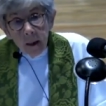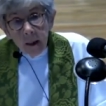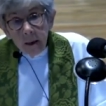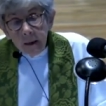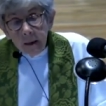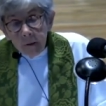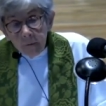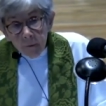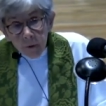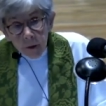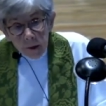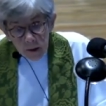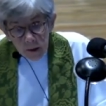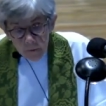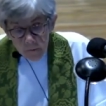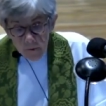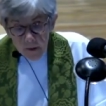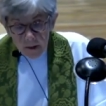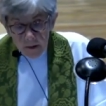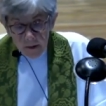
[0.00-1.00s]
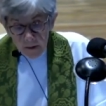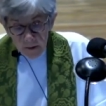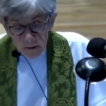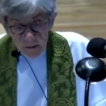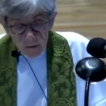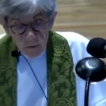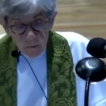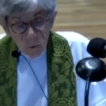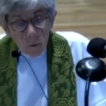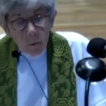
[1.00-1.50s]
that forgiveness
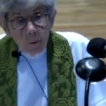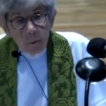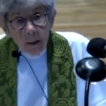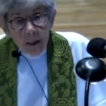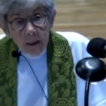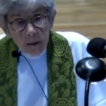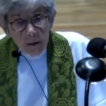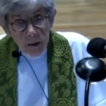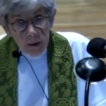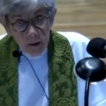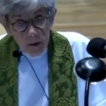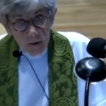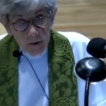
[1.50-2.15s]
will be there